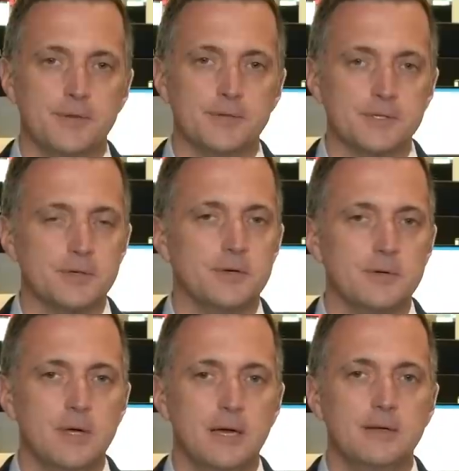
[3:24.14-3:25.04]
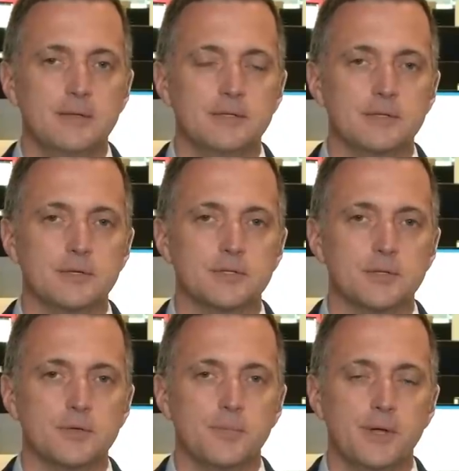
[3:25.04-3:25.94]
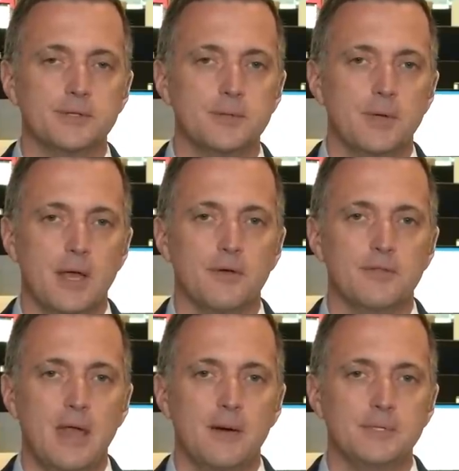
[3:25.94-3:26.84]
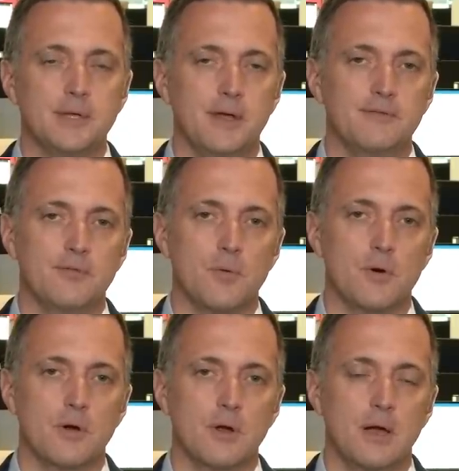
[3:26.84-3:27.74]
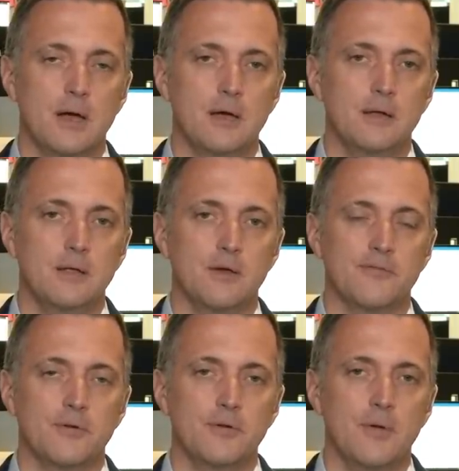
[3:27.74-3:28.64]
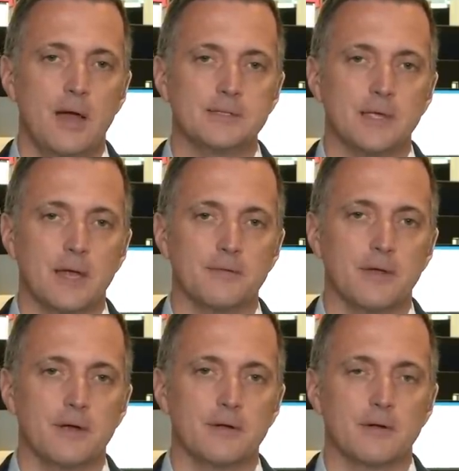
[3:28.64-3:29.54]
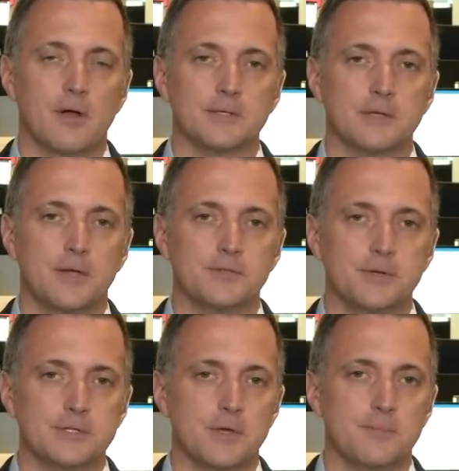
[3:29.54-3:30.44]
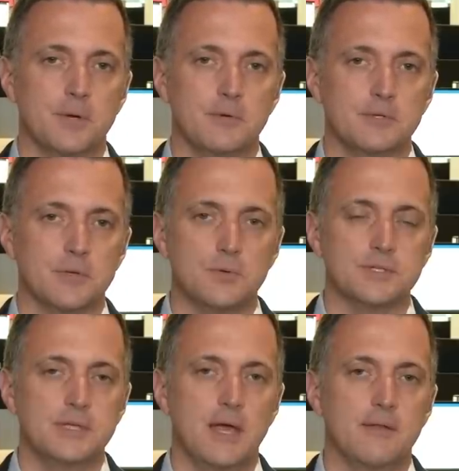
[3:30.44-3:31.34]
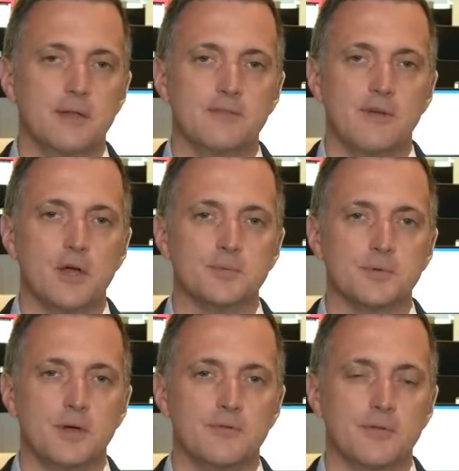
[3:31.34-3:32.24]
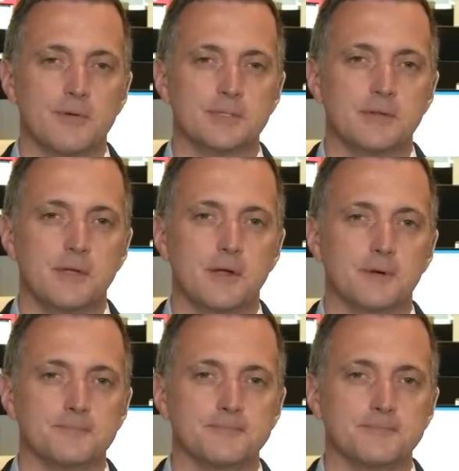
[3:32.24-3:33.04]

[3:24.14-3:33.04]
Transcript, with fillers: there still appears to be a healthy appetite for new housing out there across the country. So we'll see how that develops over the rest of the year.